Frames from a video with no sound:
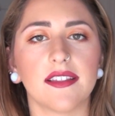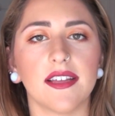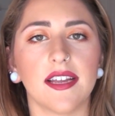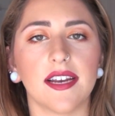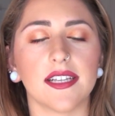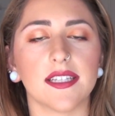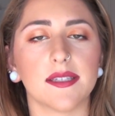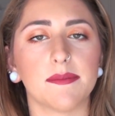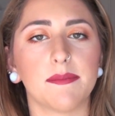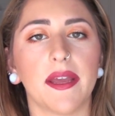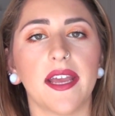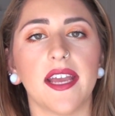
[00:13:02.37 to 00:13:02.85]
that
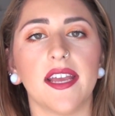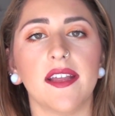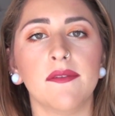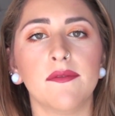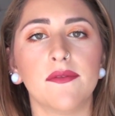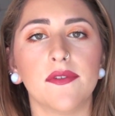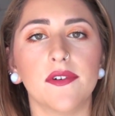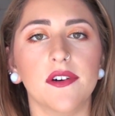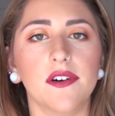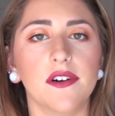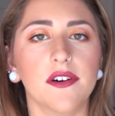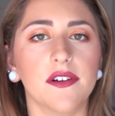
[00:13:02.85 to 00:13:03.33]
it's
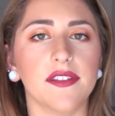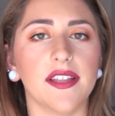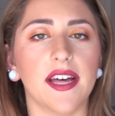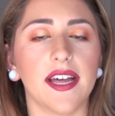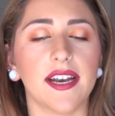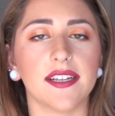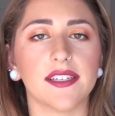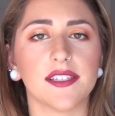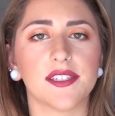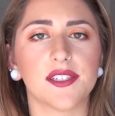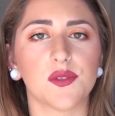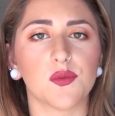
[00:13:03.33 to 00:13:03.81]
painful, that
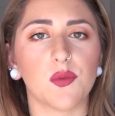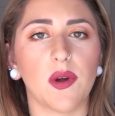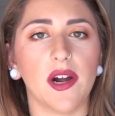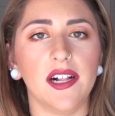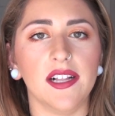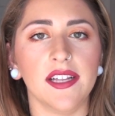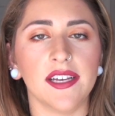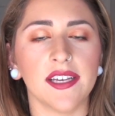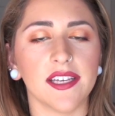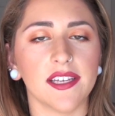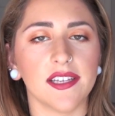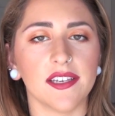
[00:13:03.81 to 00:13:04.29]
it's
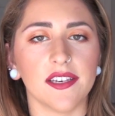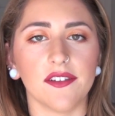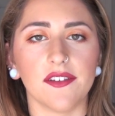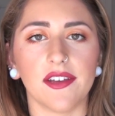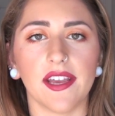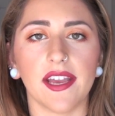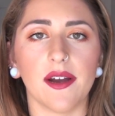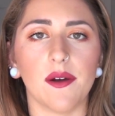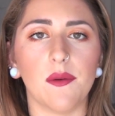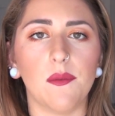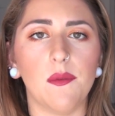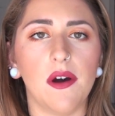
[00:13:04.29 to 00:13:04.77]
swelling and you
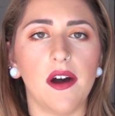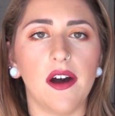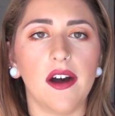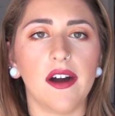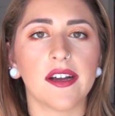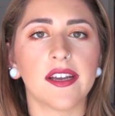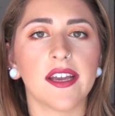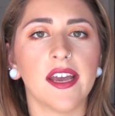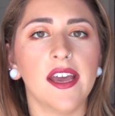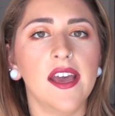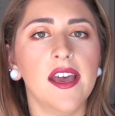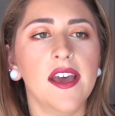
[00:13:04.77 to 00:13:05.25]
can't
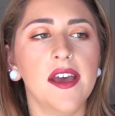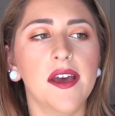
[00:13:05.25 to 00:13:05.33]
walk.